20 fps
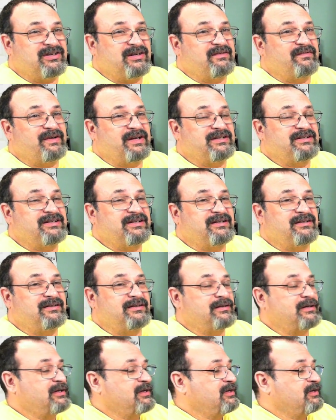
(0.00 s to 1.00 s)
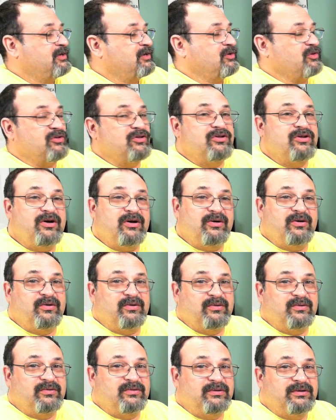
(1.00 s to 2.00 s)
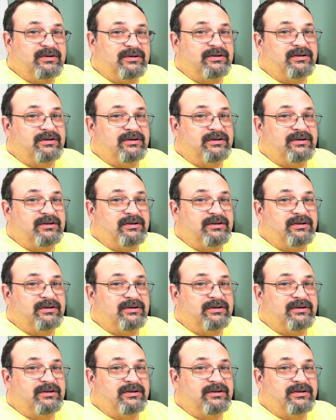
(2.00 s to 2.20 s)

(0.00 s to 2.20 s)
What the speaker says: And if I didn't know